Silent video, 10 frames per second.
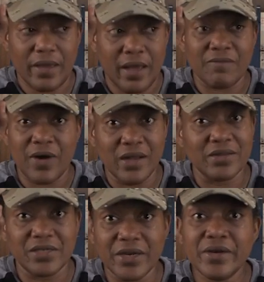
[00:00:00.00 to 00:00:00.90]
I'm
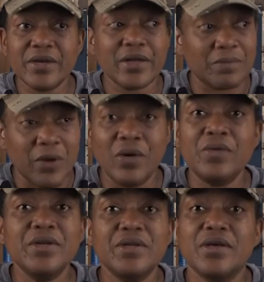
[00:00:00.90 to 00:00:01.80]
volunteering, I'm
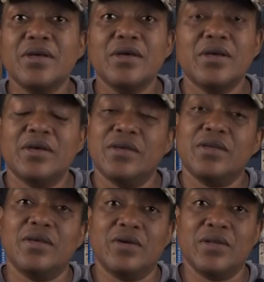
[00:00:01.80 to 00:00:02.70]
going.
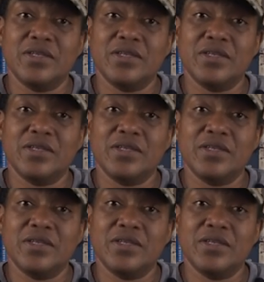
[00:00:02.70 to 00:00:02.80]
You know,